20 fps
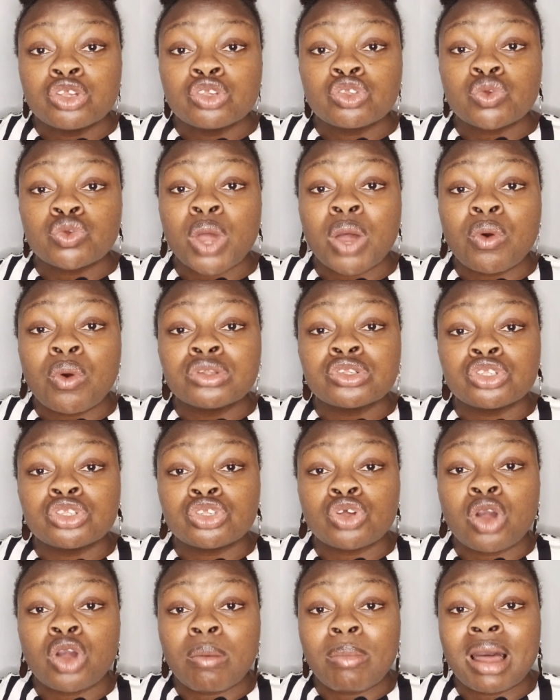So I want to
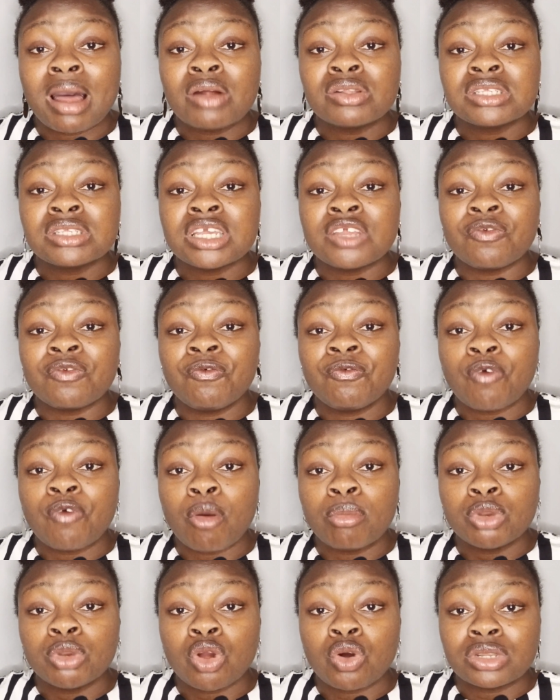talk about
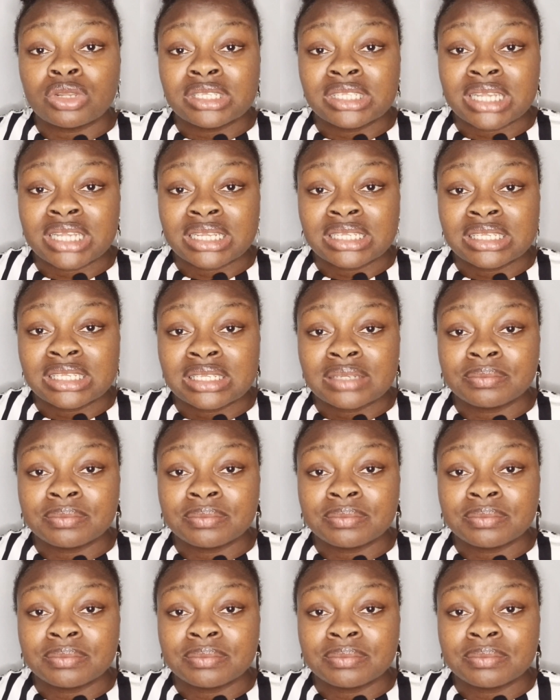informed consent.